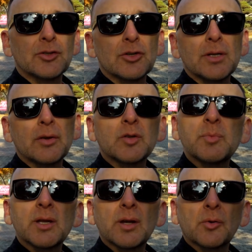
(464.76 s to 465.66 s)
It turned out
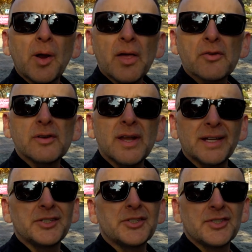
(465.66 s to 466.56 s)
to be a rather
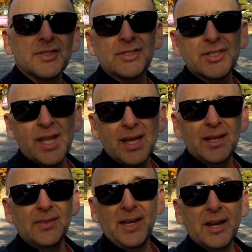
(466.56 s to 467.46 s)
nice
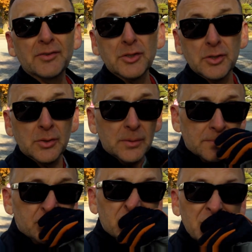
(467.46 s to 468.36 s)
day in the afternoon.
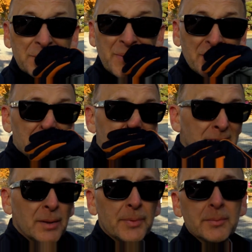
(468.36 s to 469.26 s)
About,
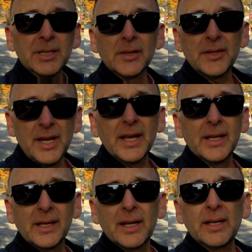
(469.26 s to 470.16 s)
about the middle of the
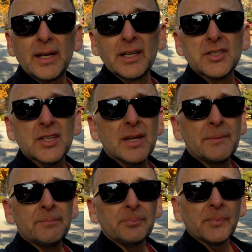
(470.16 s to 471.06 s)
day, it got nice.
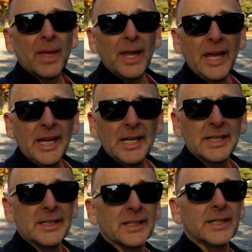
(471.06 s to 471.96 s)

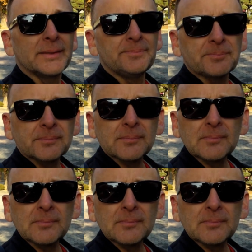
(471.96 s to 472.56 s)
And uh,